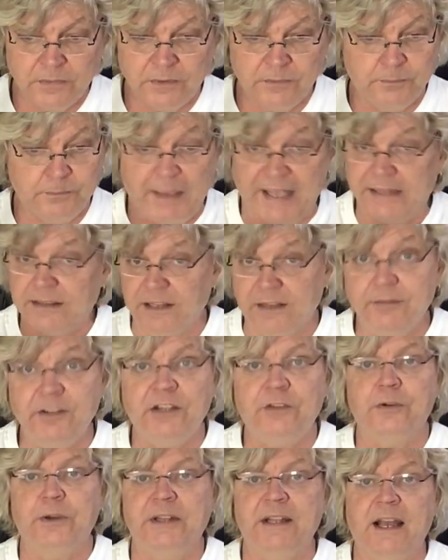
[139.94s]
Made a
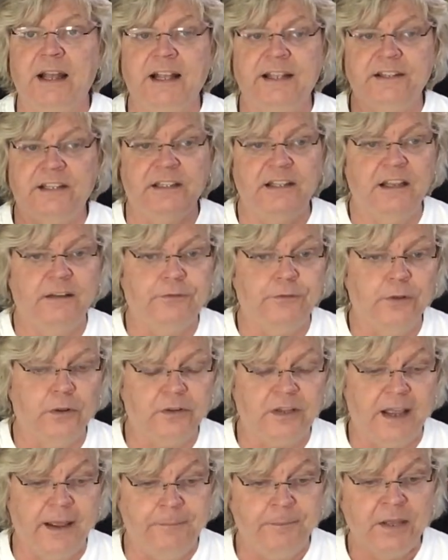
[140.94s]
living doing that. I did that full
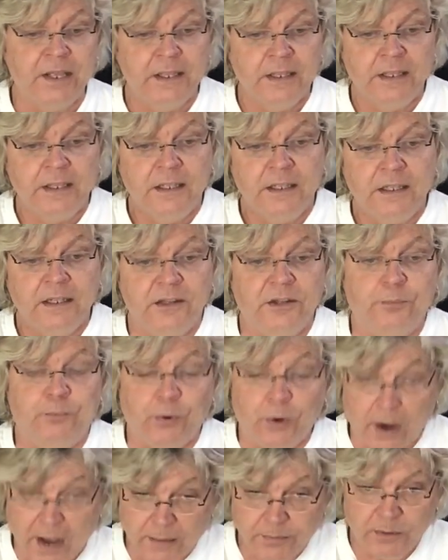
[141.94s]
time. The
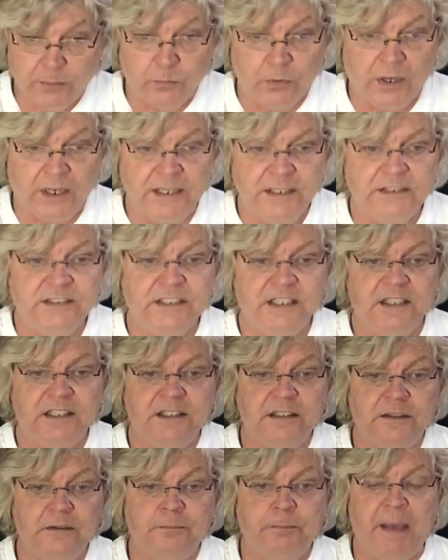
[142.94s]
problem was,
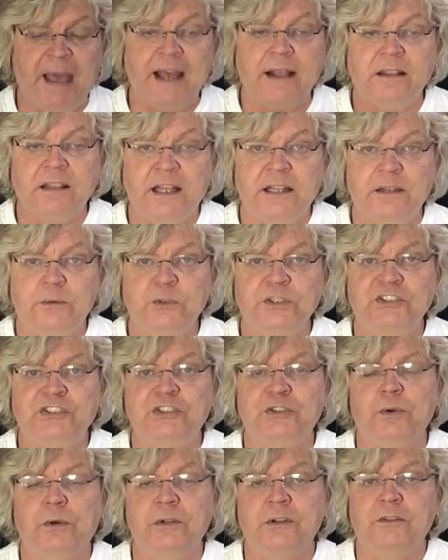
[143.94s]
back then it was
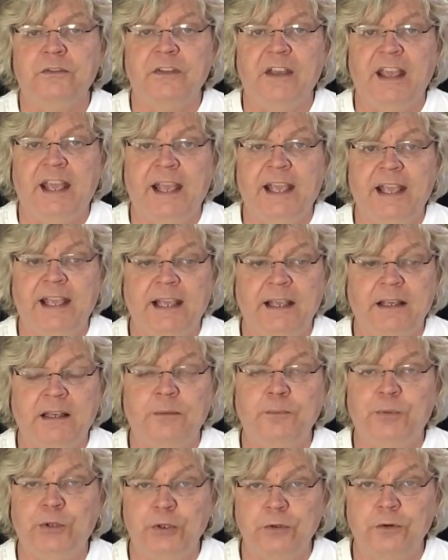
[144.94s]
sort of a
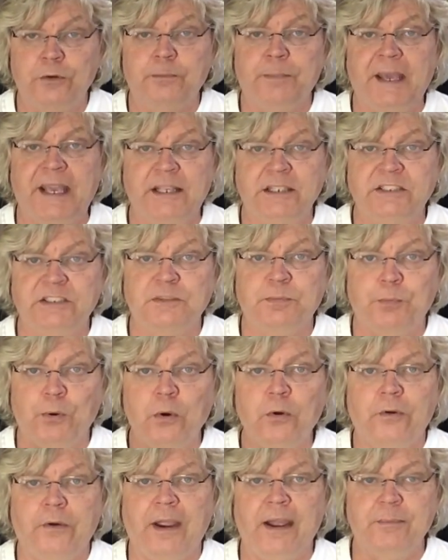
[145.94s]
computer-based
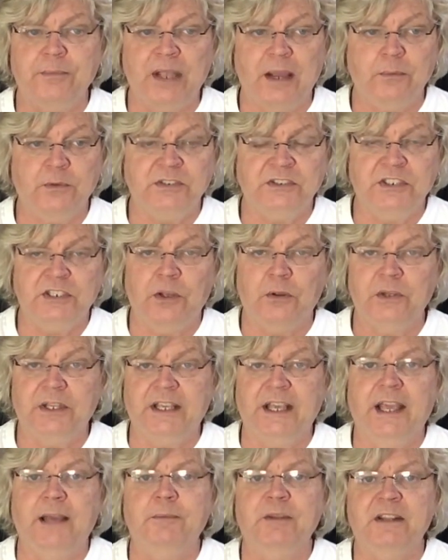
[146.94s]
program. That was the only
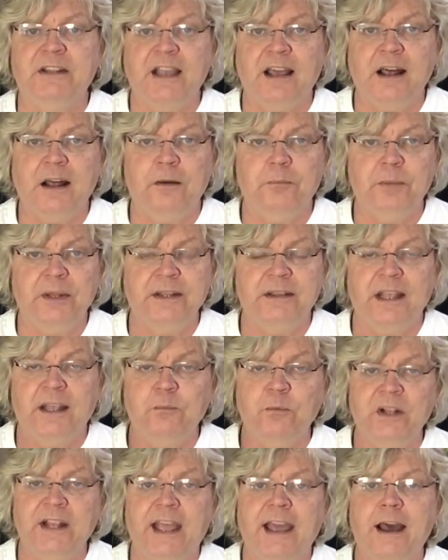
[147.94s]
game in town. But
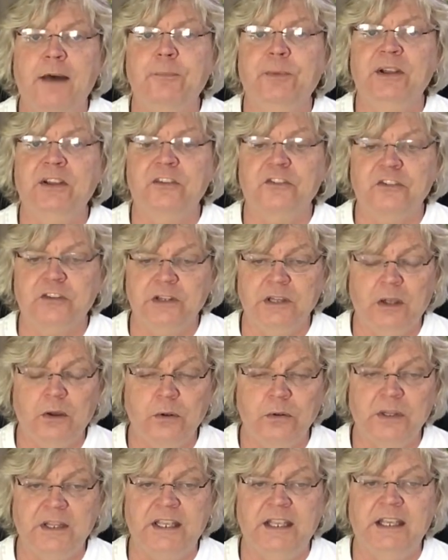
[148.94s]
then what happened is
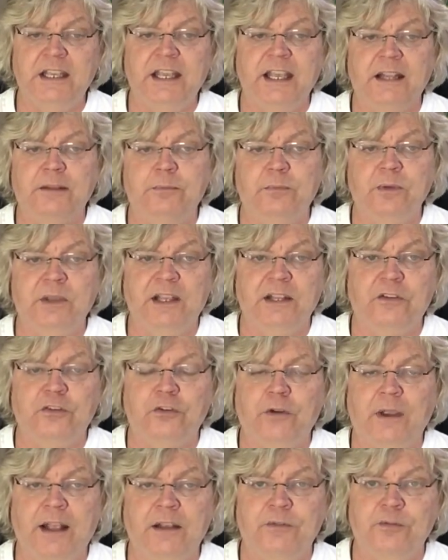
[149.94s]
slowly it
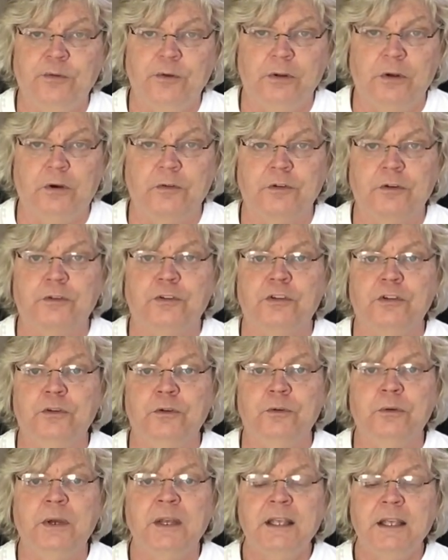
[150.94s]
transferred over
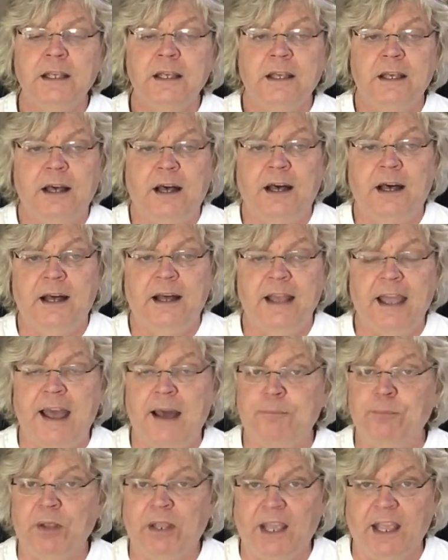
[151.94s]
to
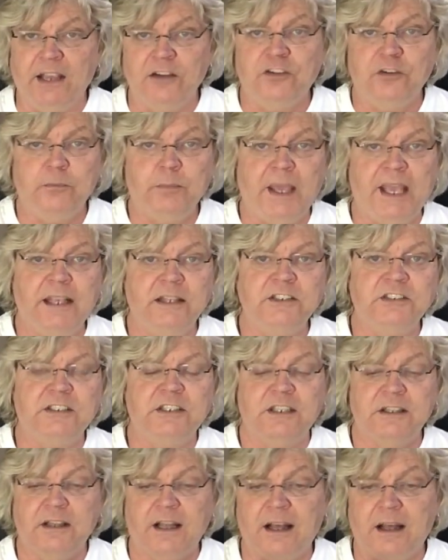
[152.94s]
application-based,
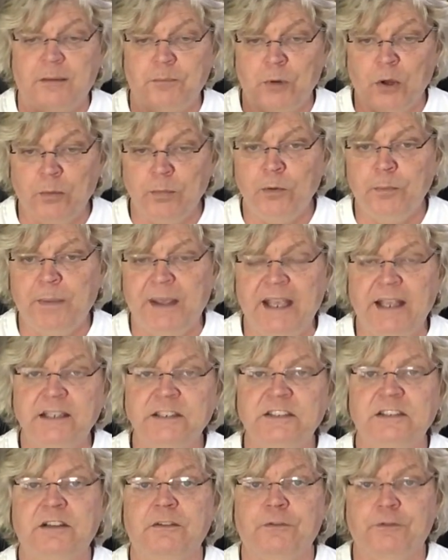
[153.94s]

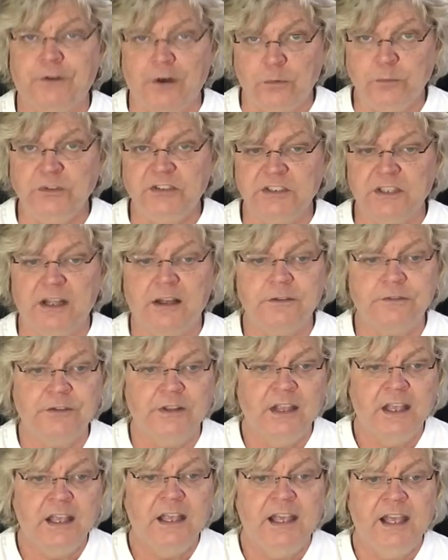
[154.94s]
mobile-based, phone stuff.
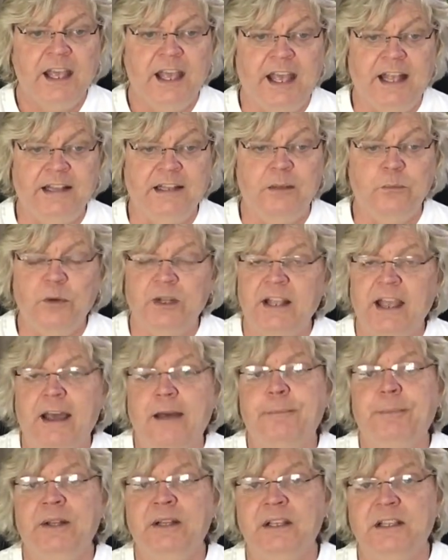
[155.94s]
And then what
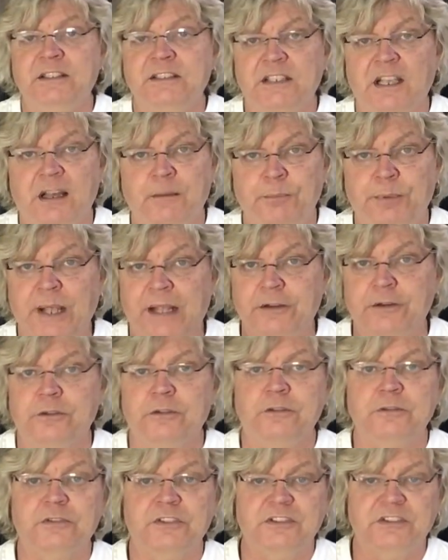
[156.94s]
happened is
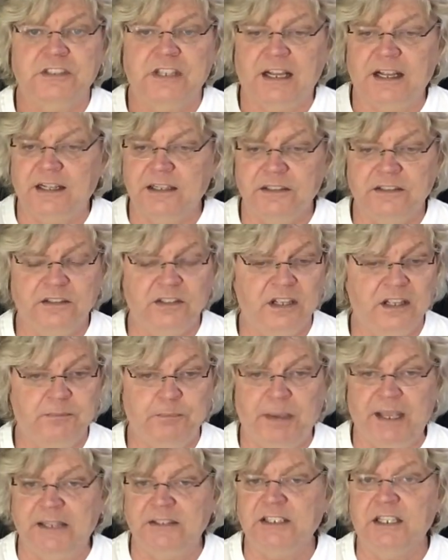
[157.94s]
competitors
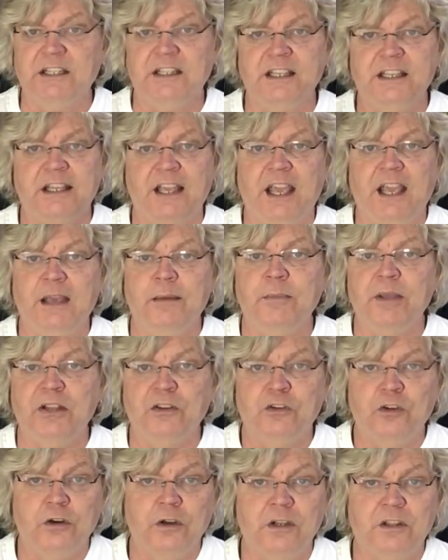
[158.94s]
basically came and
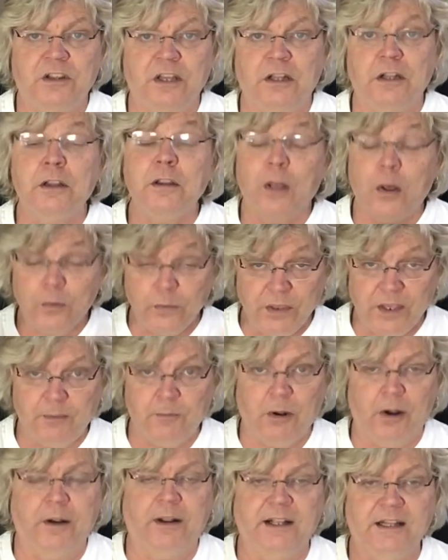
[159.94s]
took the clothing
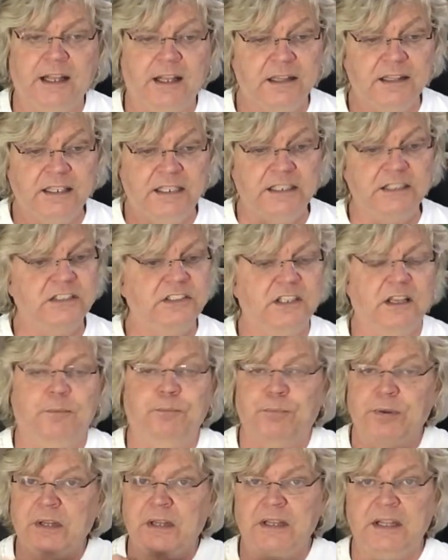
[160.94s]
market, at least,
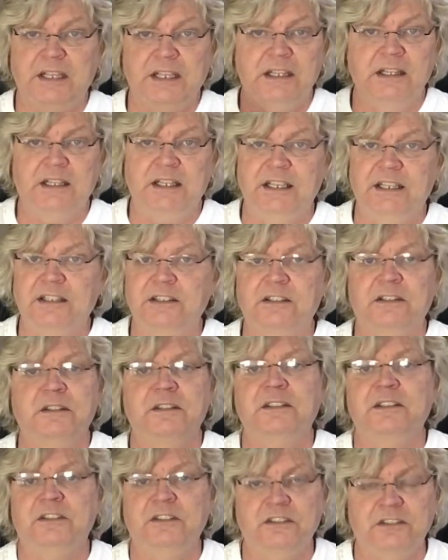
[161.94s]
completely
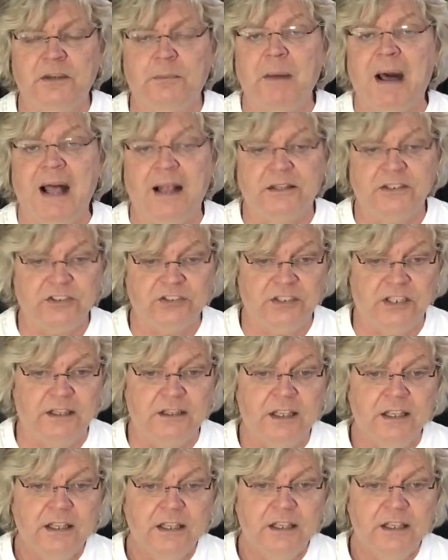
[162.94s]
demolished it.